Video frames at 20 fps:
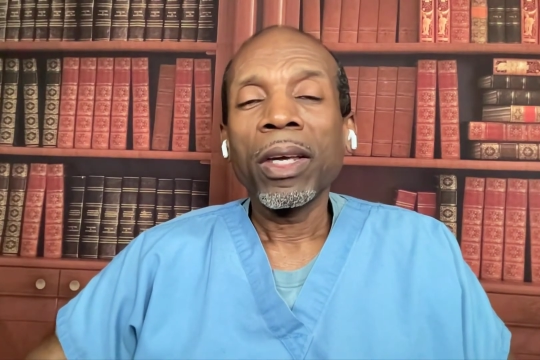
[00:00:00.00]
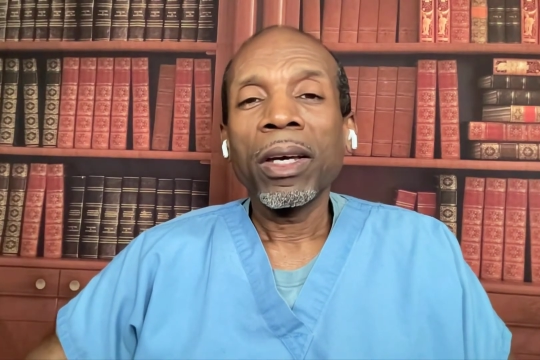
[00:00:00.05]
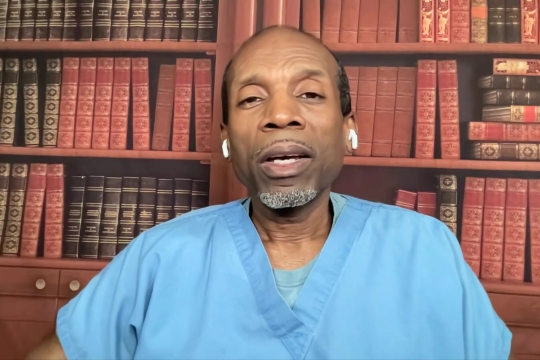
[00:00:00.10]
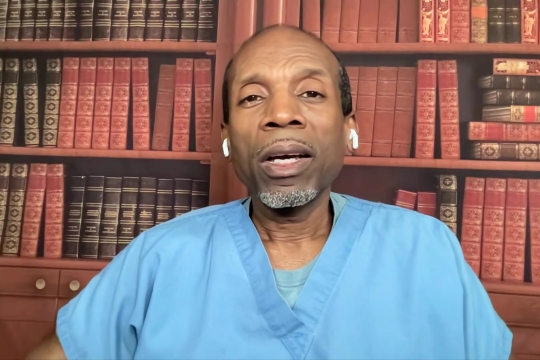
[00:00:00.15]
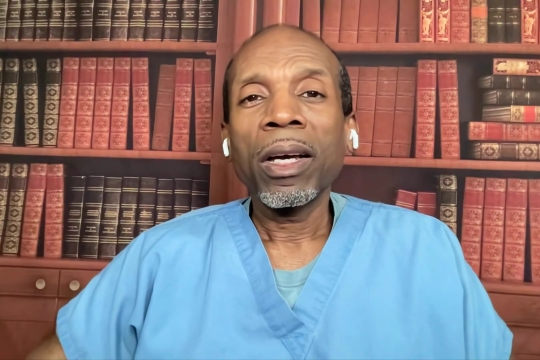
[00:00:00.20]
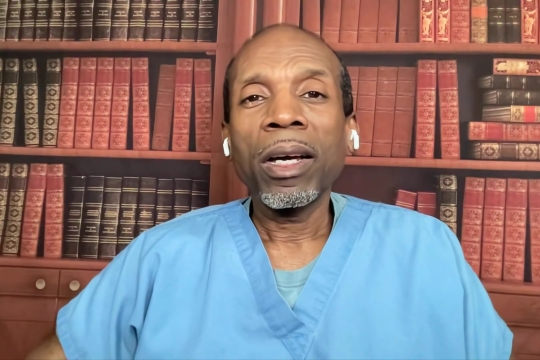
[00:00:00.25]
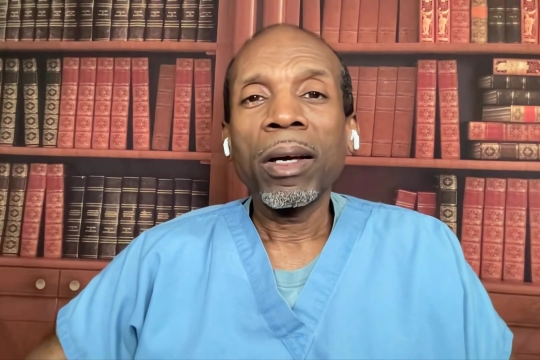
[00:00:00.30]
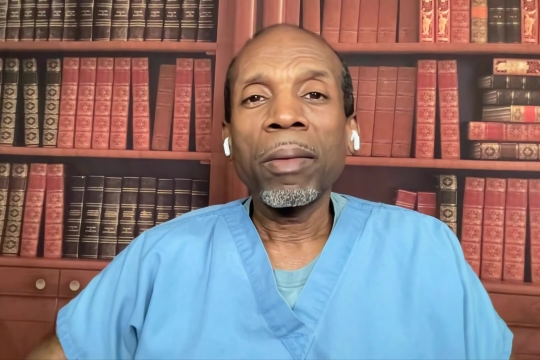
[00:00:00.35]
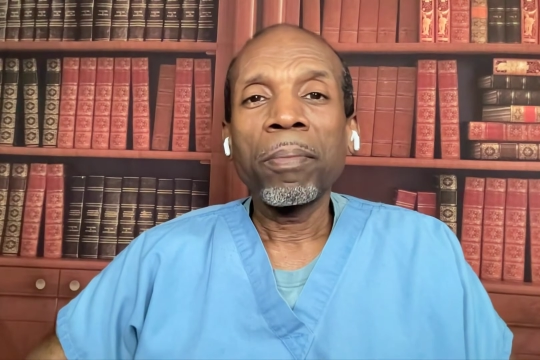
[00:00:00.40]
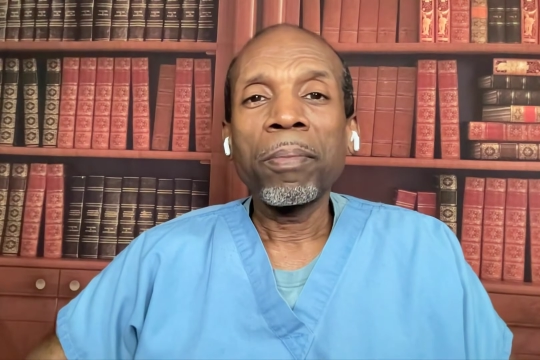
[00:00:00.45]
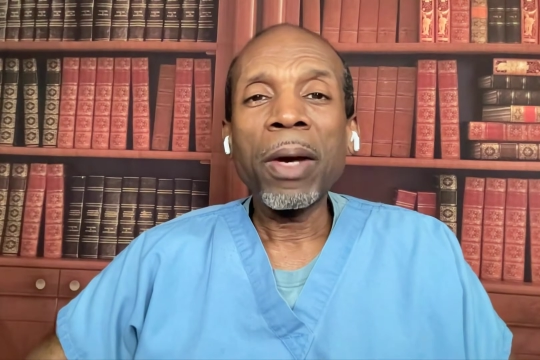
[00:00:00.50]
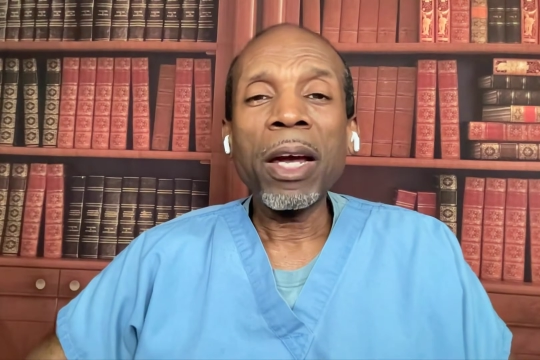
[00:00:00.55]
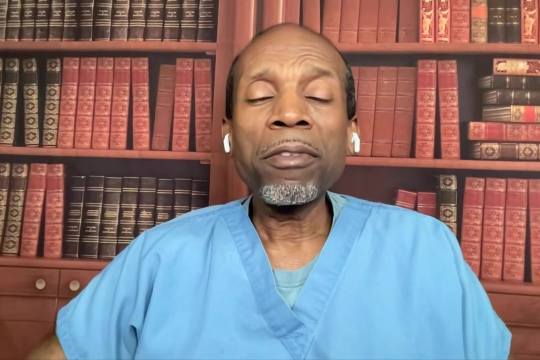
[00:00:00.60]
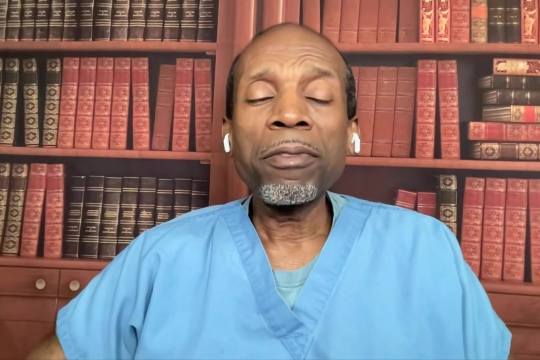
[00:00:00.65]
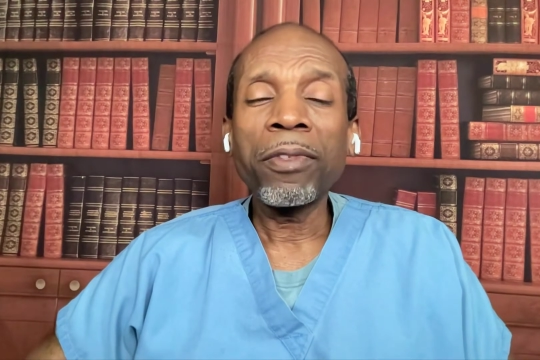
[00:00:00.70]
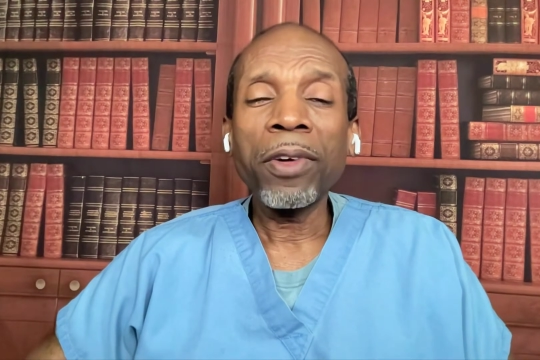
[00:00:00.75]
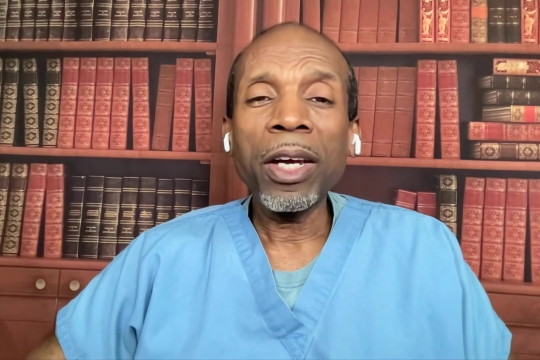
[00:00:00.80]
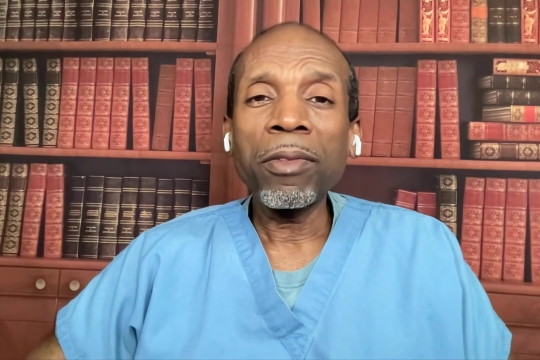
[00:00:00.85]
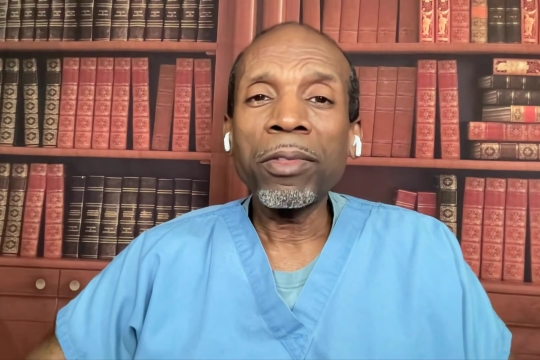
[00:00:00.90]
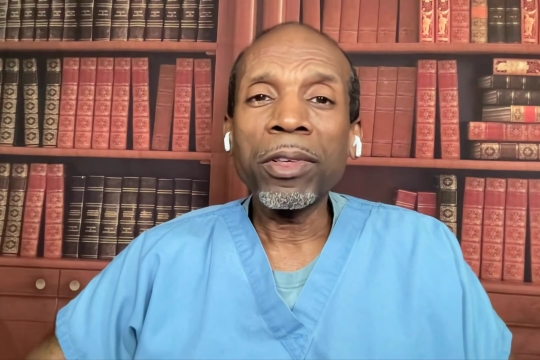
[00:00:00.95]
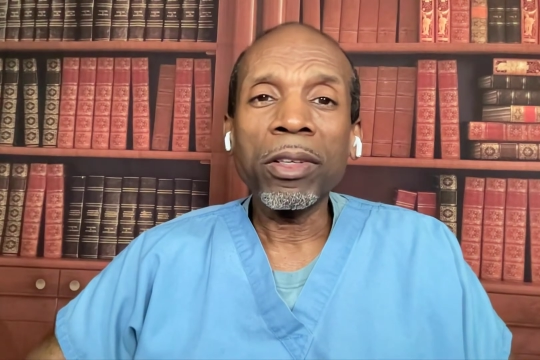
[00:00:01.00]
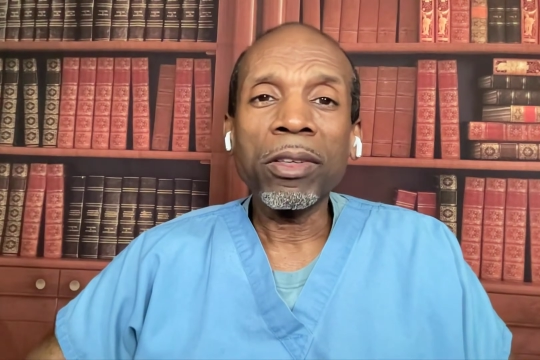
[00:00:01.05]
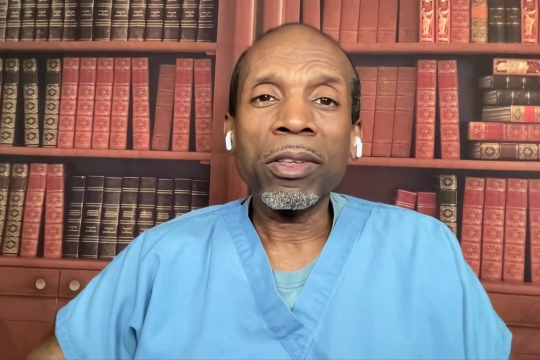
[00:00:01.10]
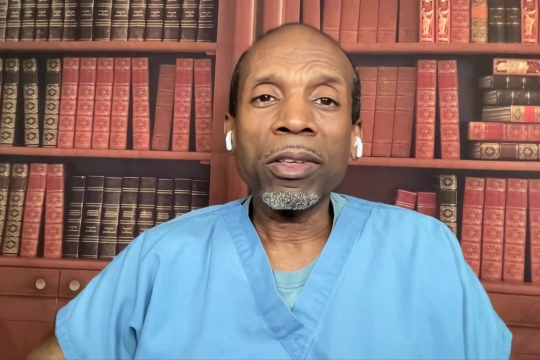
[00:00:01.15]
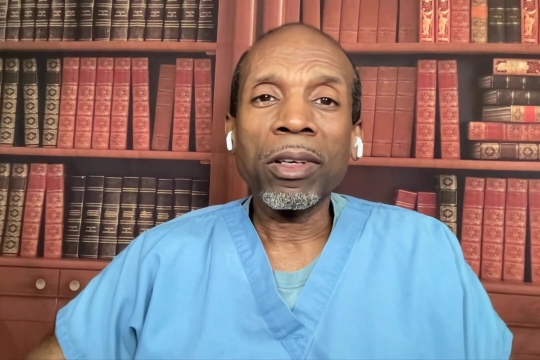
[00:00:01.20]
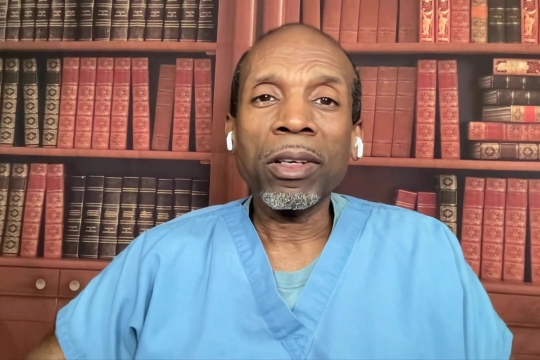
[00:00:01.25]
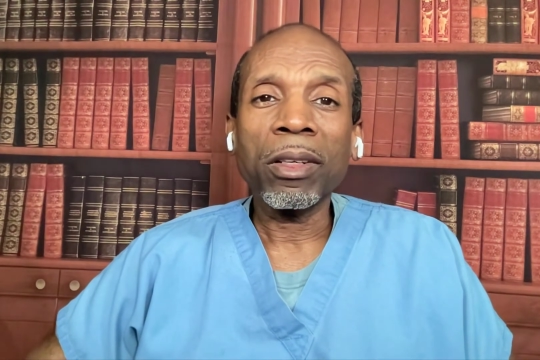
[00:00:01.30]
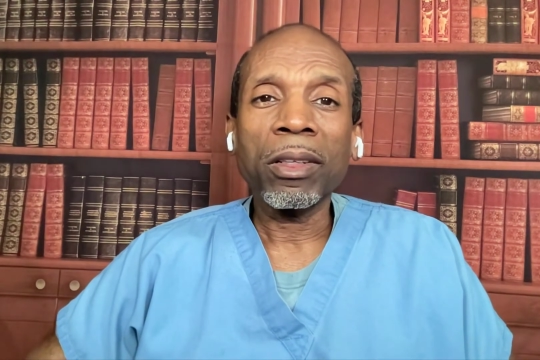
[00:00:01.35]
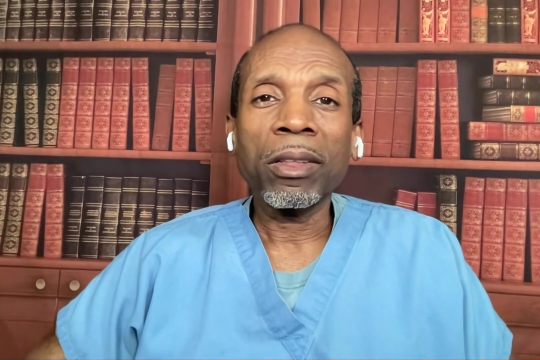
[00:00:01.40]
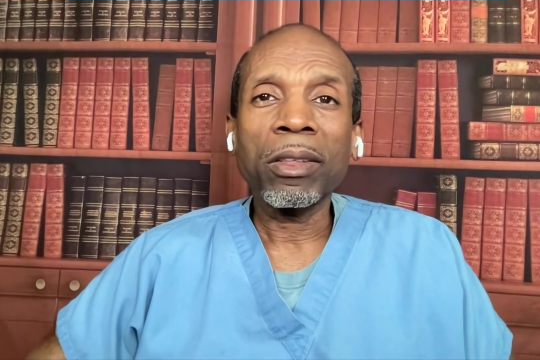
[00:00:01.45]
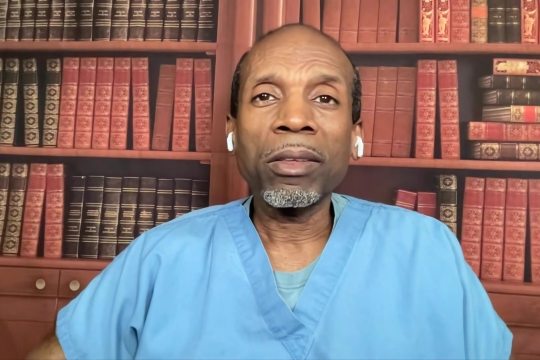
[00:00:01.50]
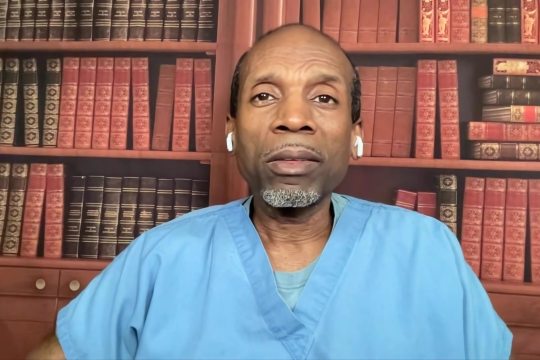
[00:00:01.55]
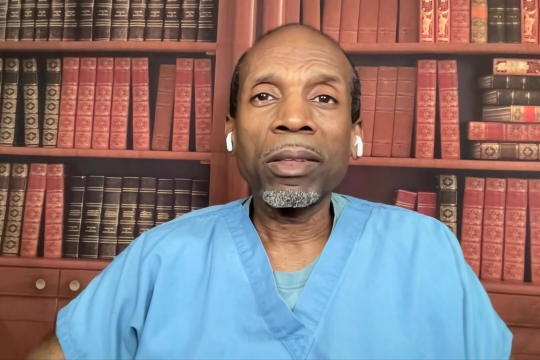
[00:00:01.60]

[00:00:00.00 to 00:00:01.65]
My favorites are